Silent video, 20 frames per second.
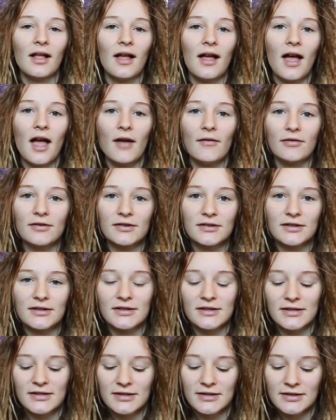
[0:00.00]
ever
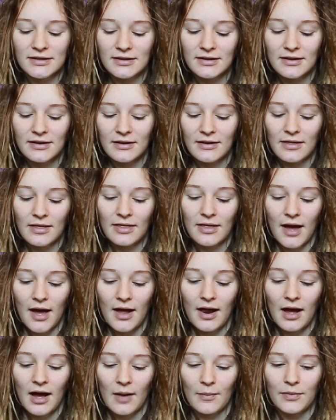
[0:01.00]
since that
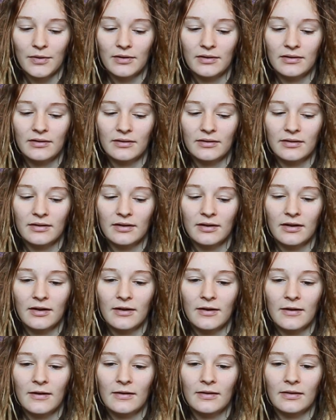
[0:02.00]
happened,
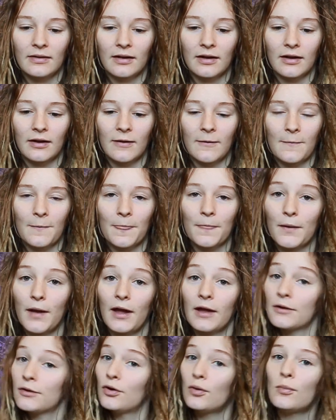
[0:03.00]
like,
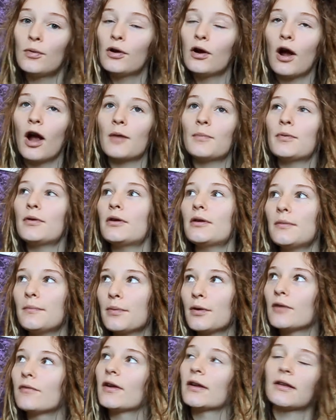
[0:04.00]
okay, no more heartburn,
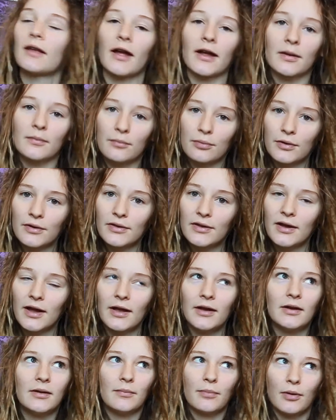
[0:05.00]
perfect, I can breathe
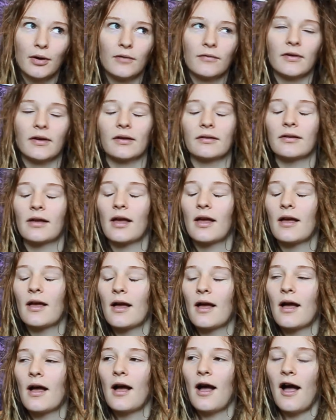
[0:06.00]
again, perfect.
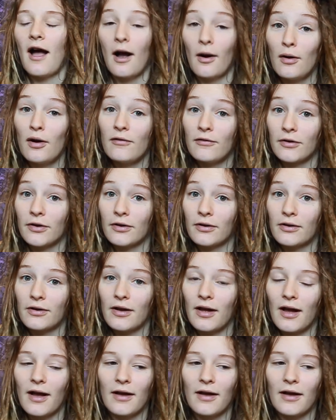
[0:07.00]
However,